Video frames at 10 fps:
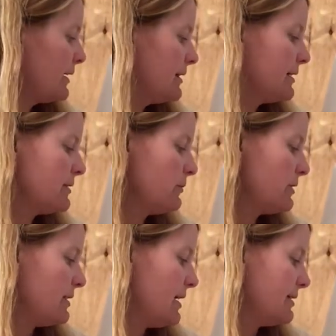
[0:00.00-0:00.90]
This one
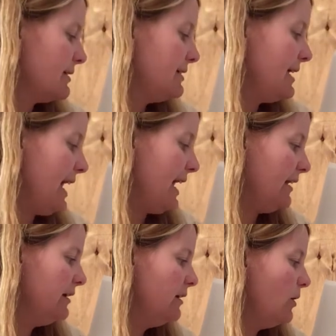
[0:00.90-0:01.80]
says
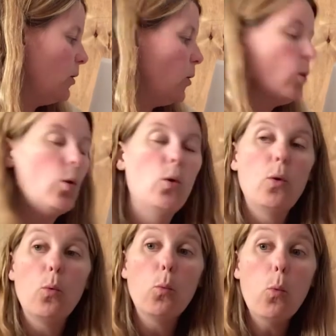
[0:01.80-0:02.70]
Dad
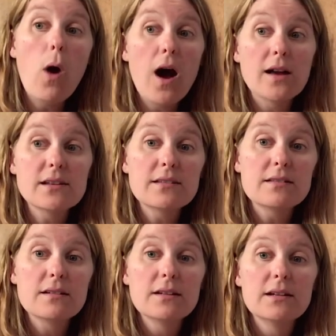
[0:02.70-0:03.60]
was
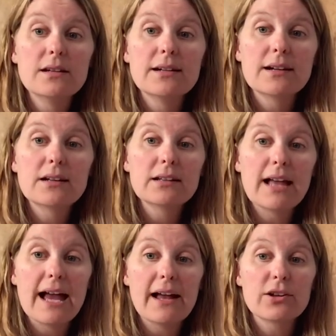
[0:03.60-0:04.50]

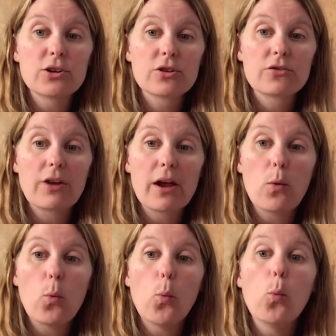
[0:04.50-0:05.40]
glad. You're going to write
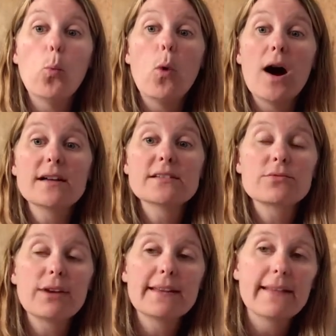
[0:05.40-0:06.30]
was
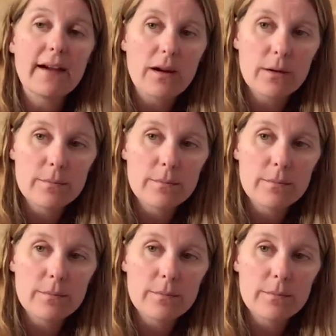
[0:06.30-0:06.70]
right there.